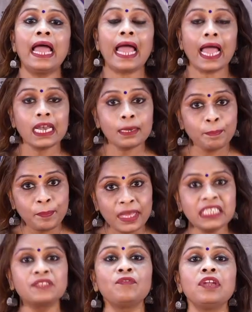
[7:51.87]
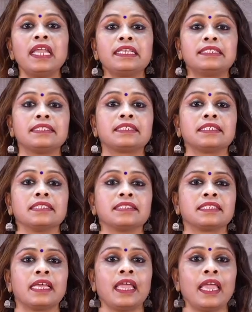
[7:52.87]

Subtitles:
and peaceful existence.